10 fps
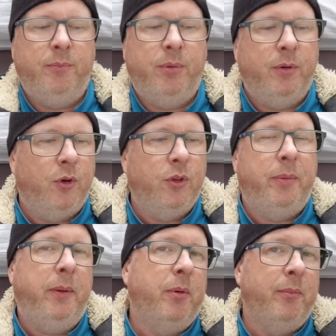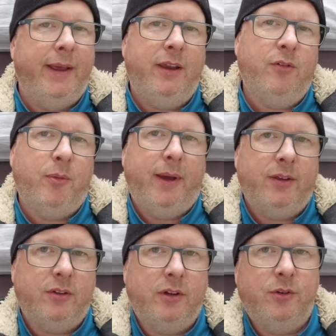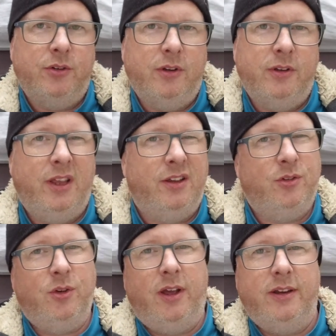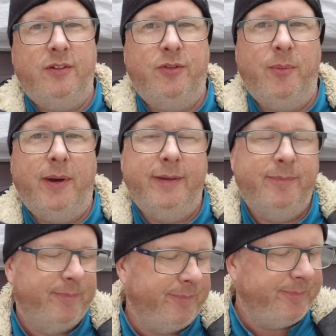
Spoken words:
But other people may know of a better solution. That's all I did for mine.